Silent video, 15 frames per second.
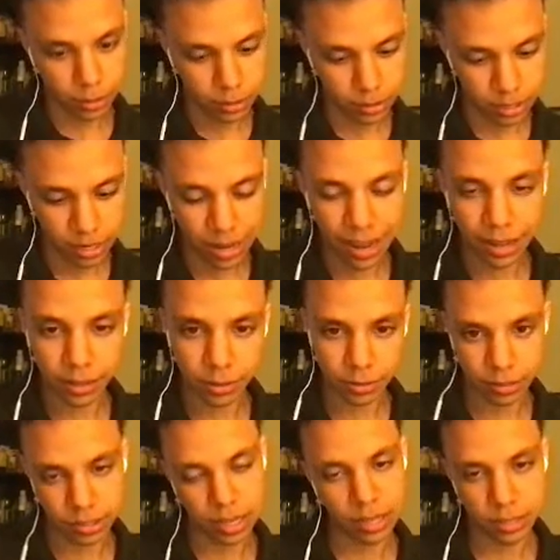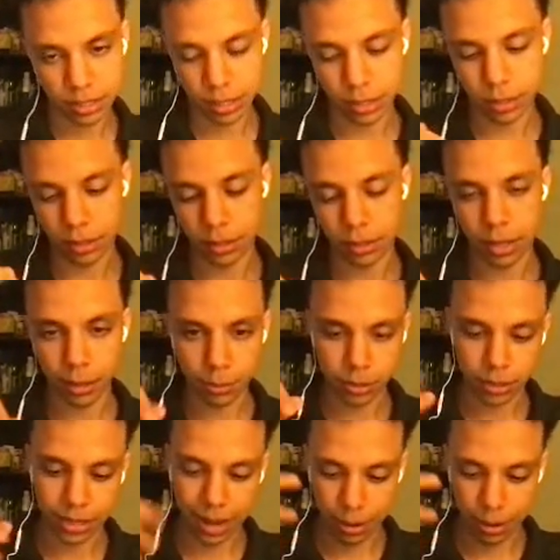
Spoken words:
telling Ableton